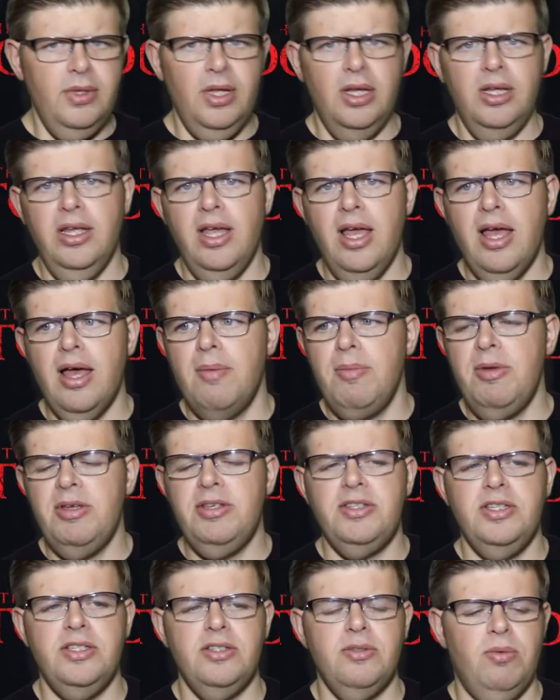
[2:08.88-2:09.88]
Yeah, I
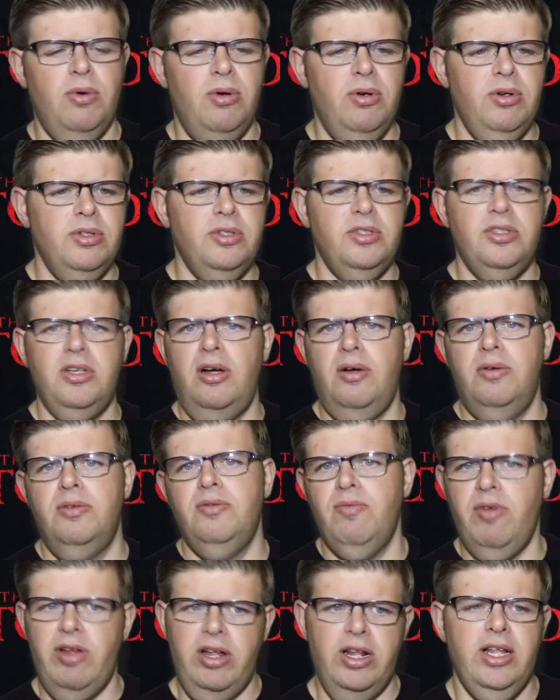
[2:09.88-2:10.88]
missed this one, so I was
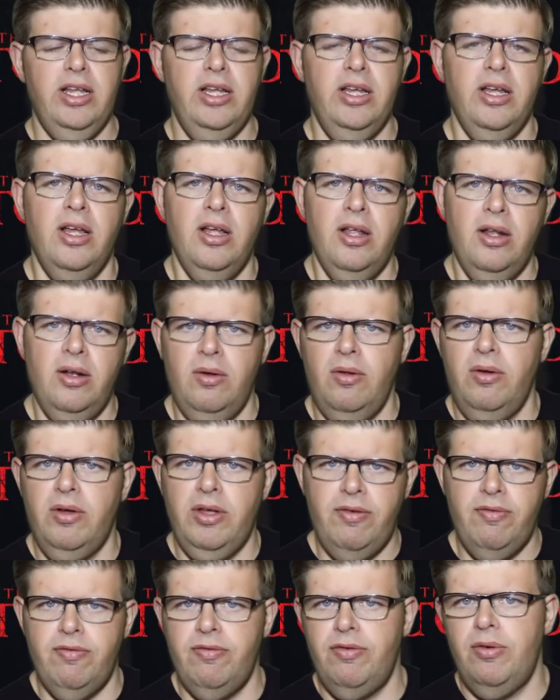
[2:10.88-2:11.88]
really
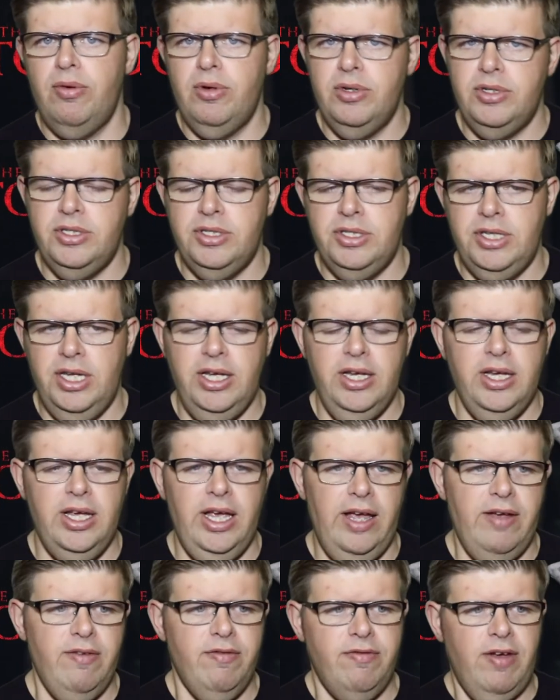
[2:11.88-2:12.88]
looking forward to seeing
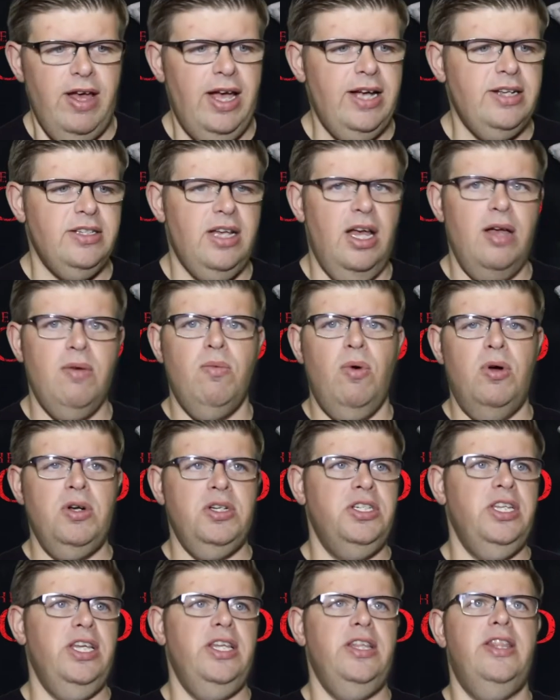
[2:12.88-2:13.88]
it. In fact, I
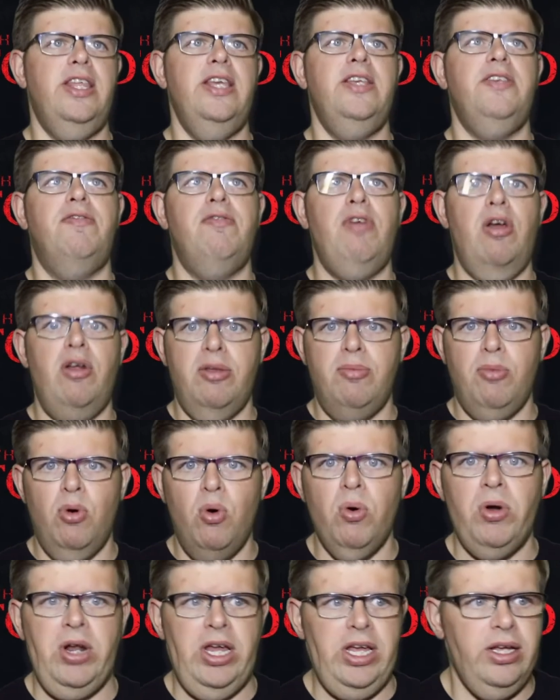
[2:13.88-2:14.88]
watched it this very
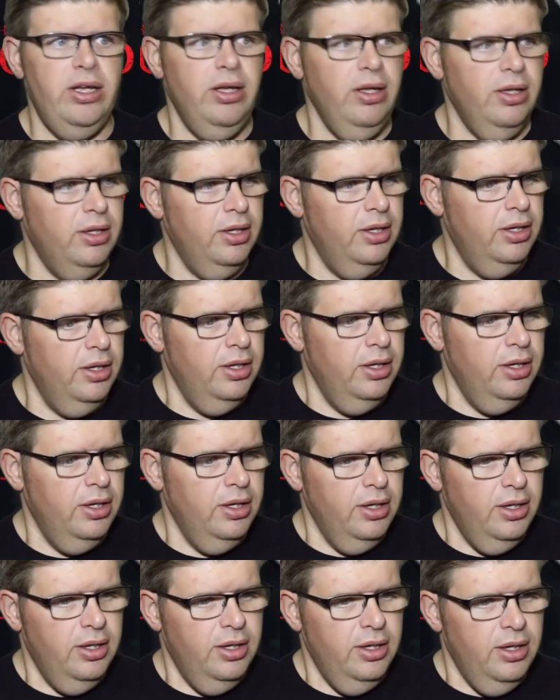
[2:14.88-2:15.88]
morning
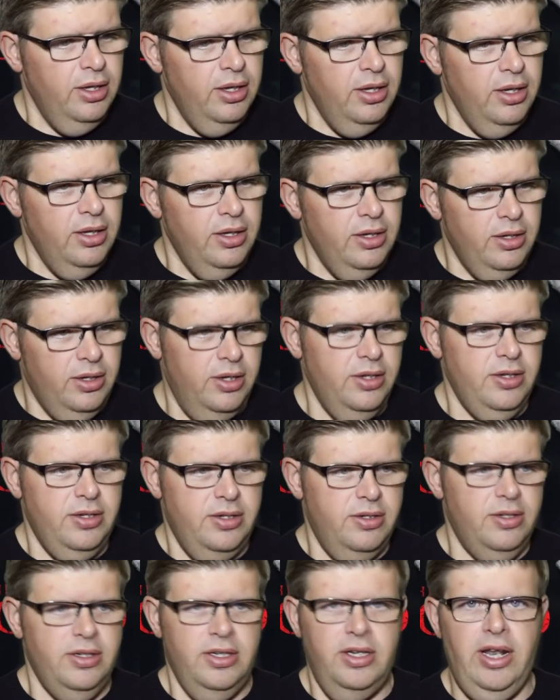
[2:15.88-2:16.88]

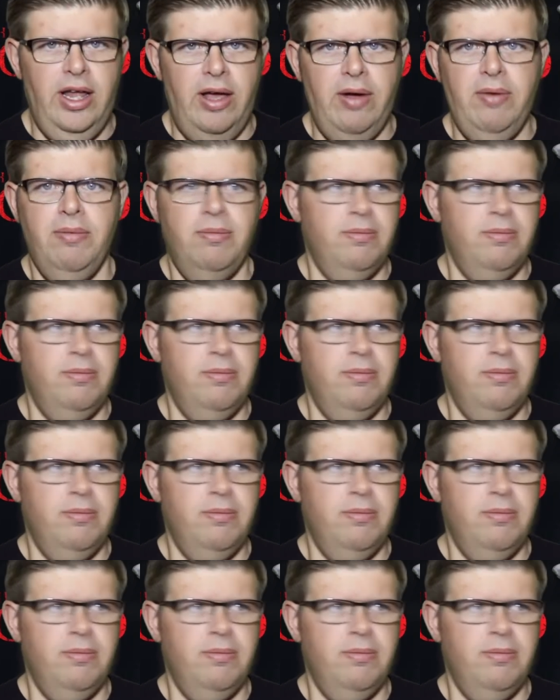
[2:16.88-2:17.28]
because, you know,